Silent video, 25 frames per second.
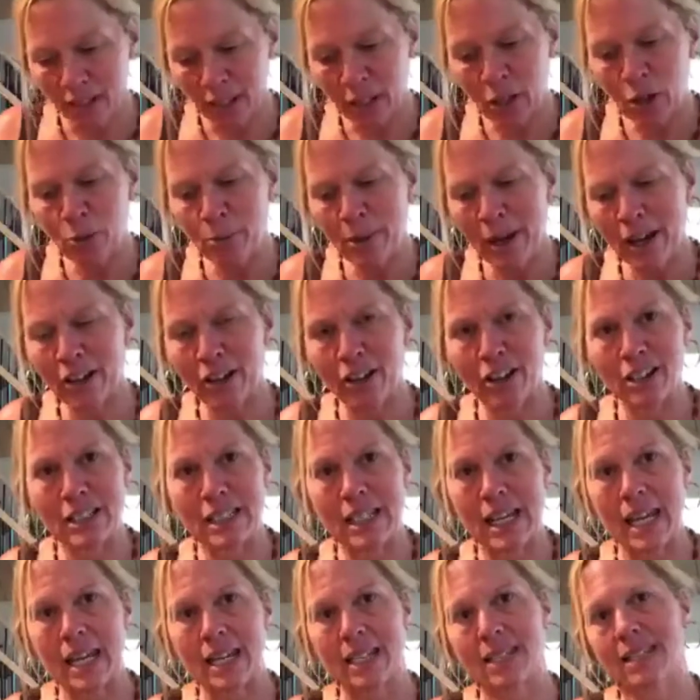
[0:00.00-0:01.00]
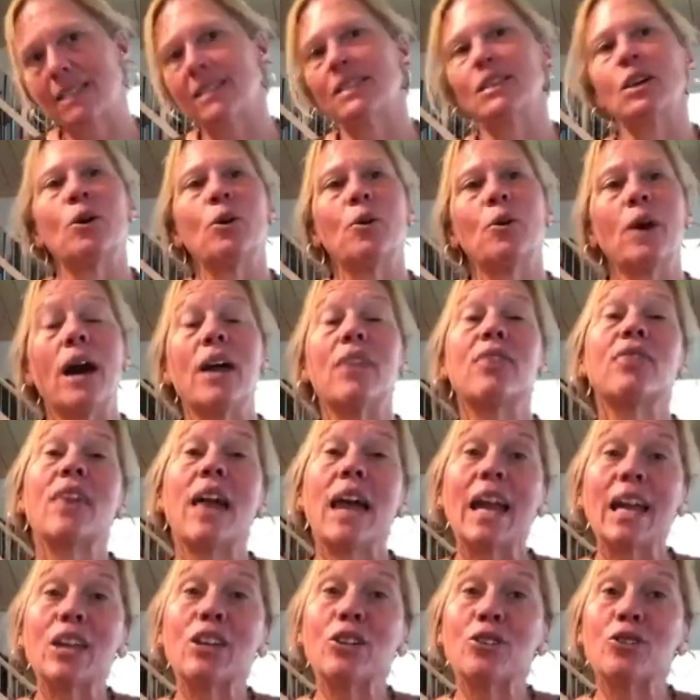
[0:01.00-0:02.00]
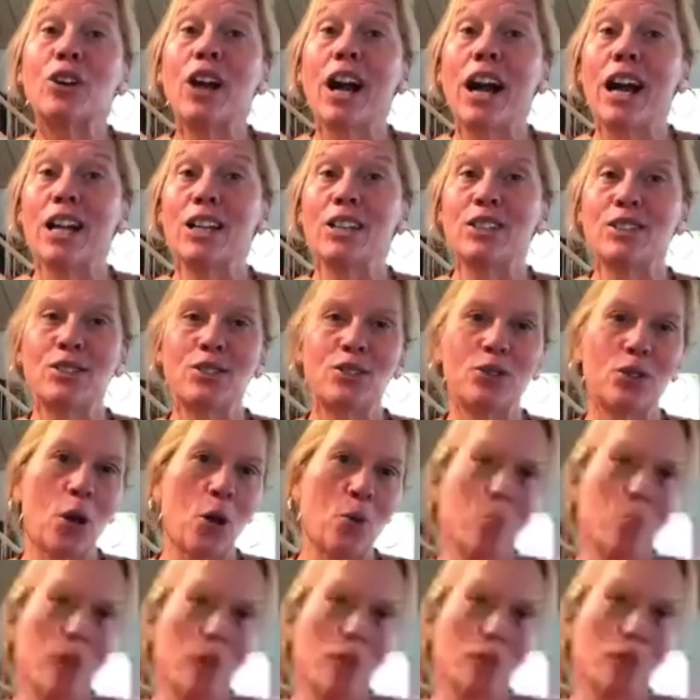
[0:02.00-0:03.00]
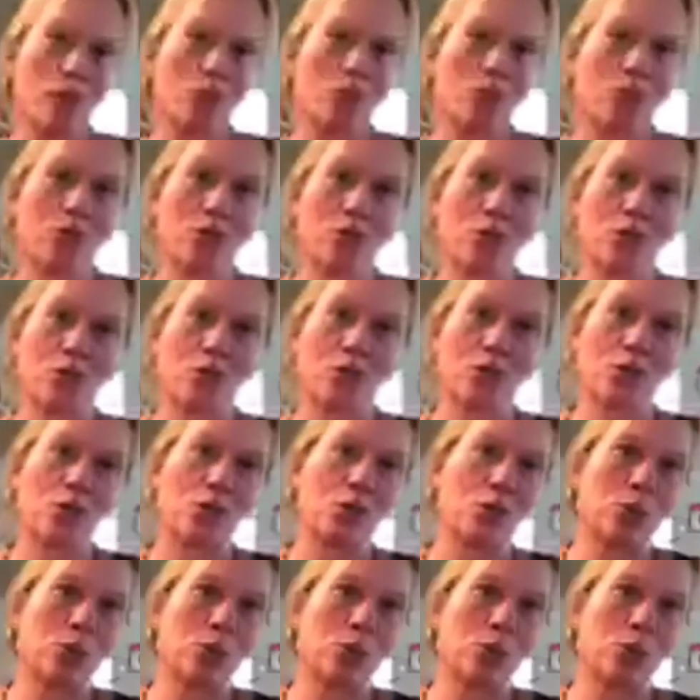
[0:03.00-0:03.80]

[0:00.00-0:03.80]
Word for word: go about our days. So I thank you guys so much for